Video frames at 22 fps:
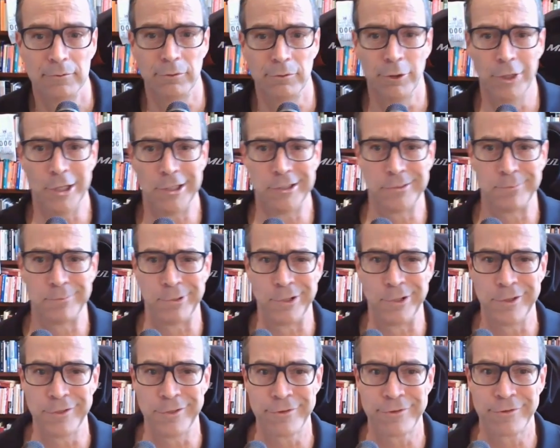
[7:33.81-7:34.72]
"Well, that
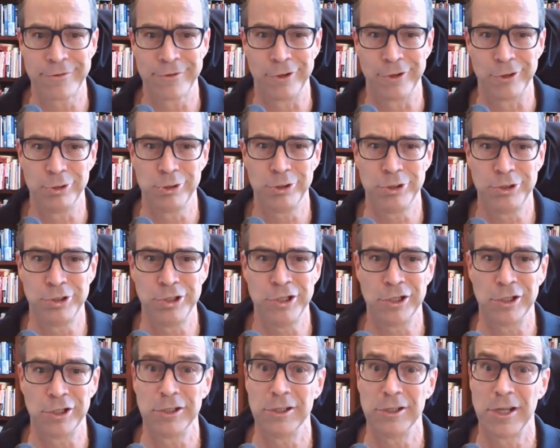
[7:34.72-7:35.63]
depends a good
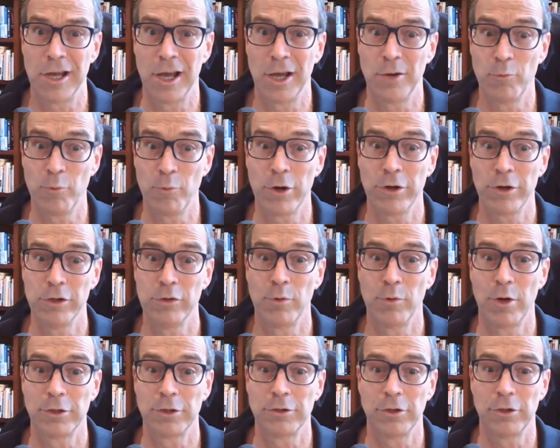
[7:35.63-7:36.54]
deal on where you
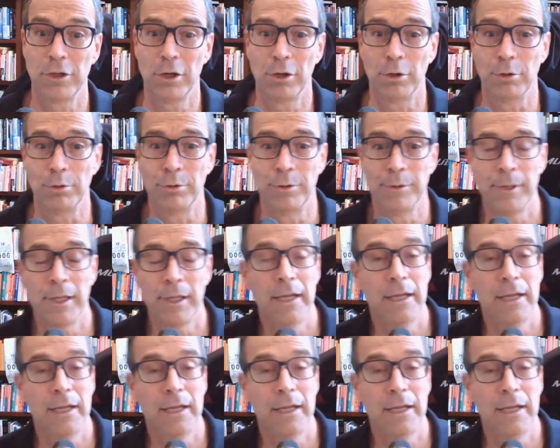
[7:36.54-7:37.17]
want to go."